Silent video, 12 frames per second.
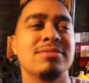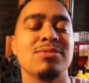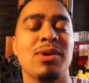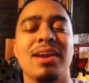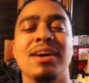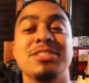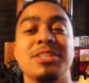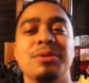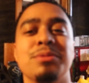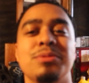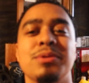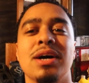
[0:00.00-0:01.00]
why not share
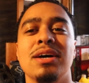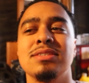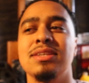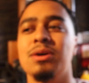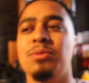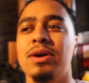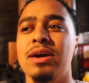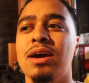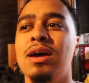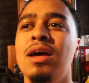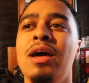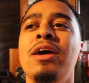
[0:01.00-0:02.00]
it with you guys? That way
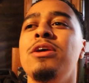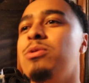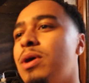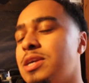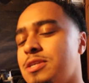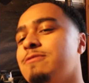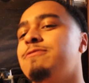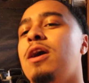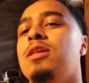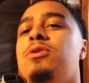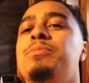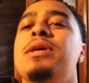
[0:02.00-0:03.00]
you guys can
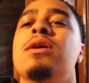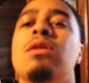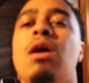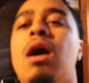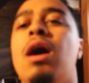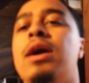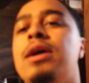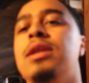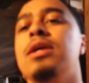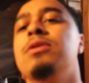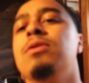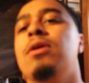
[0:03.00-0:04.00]
follow me along
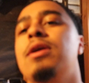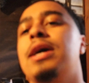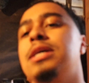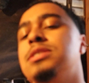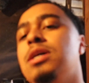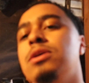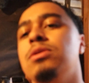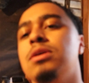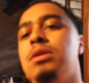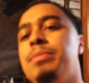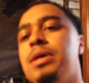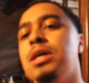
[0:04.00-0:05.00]
and, I can tell you a
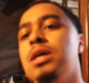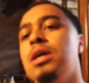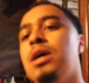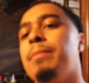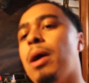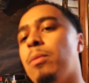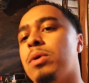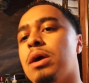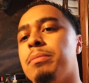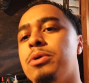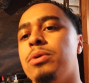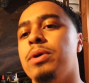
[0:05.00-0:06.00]
little bit about what
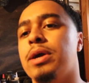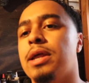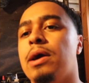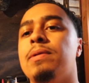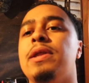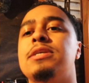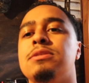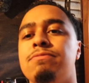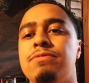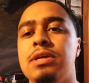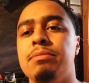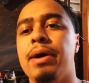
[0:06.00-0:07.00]
I'm doing, and I would like some
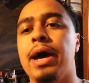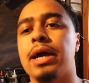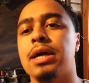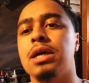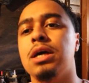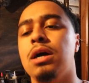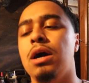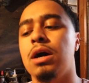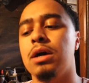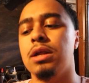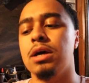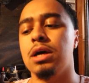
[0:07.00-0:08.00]
feedback
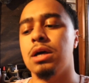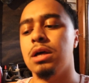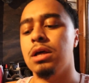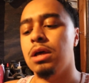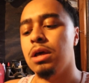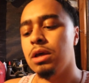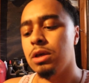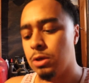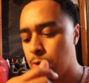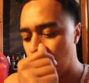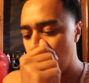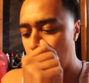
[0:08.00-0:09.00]
on,
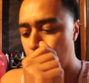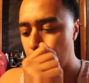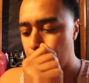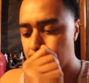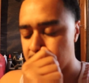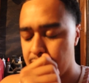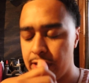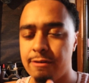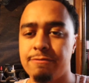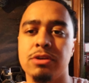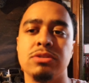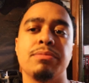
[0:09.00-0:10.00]
say
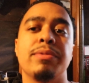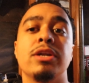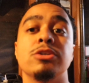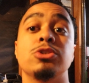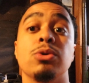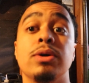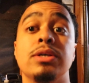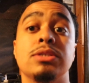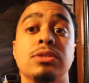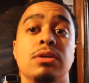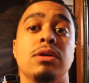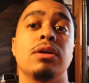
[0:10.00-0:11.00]
if there's a better
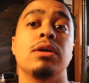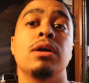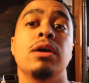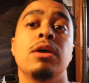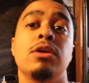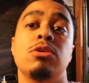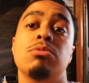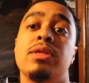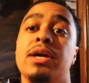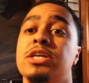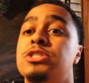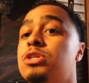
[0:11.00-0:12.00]
choice or you
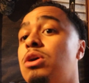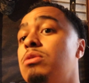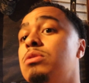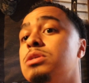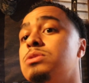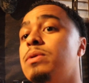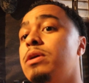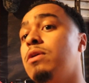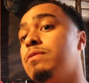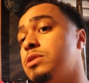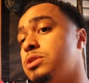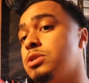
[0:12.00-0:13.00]
think I should go this way
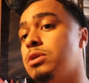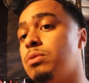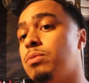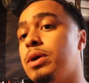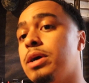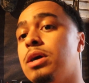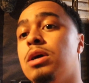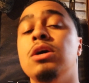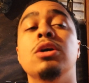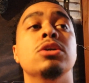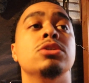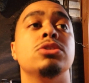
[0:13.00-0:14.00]
over a certain way.
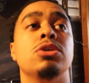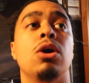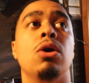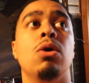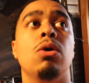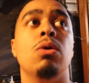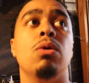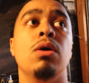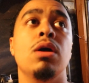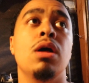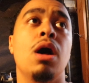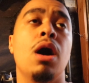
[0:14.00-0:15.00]
So,
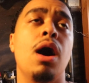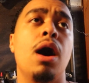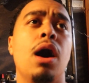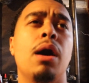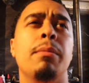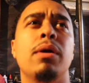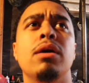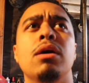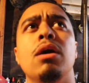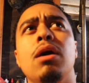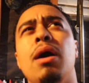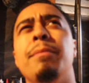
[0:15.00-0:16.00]

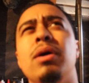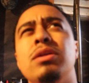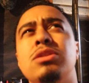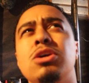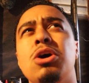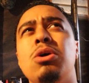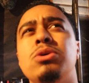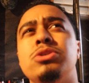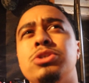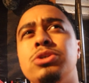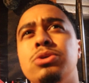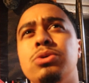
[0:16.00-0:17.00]
a month ago or
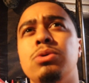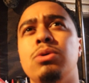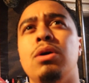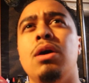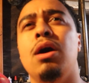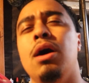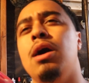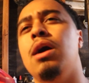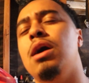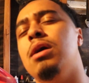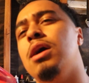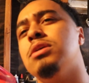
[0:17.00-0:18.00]
two,
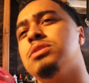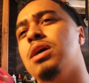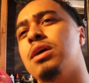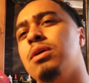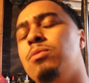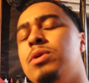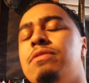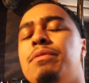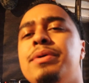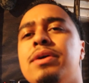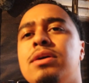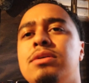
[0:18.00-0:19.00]
I was talking. We have a
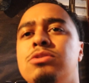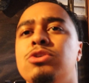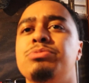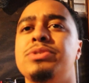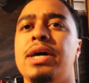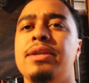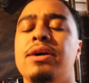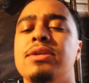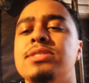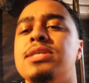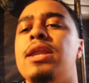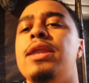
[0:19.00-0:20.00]
big group chat down
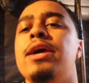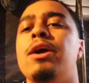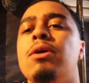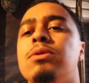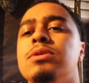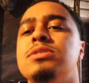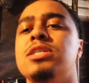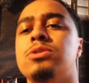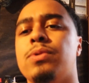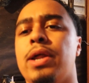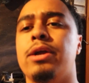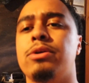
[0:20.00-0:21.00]
in San Diego,
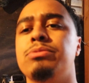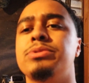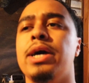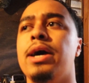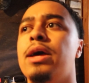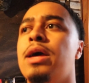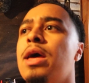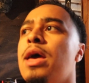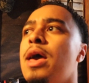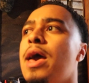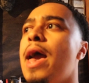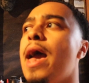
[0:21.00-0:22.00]
619 group chat,
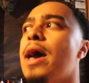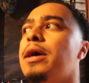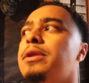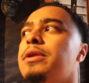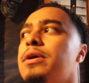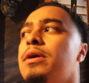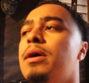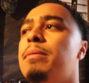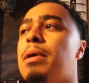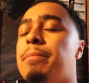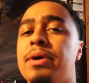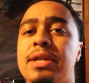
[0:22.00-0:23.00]
and
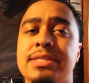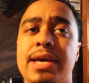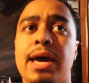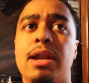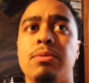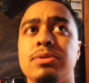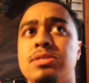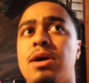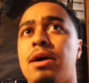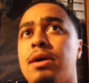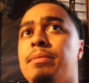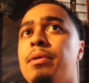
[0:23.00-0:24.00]
my buddy Tanner was
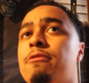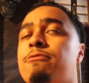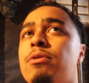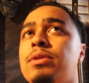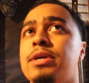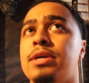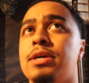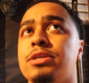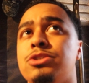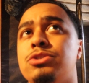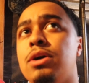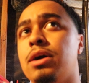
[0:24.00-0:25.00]
talking about four linking
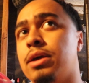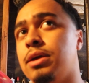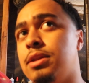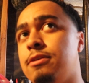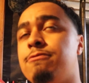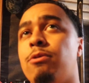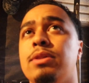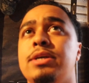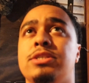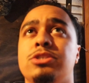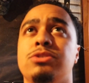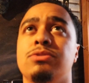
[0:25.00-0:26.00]
his truck, and he four
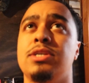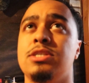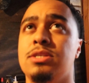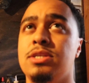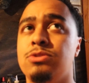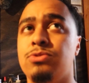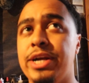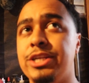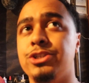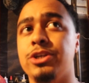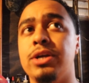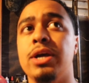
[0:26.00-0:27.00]
linked his
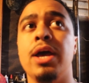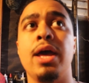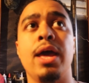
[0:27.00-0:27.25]
Ranger,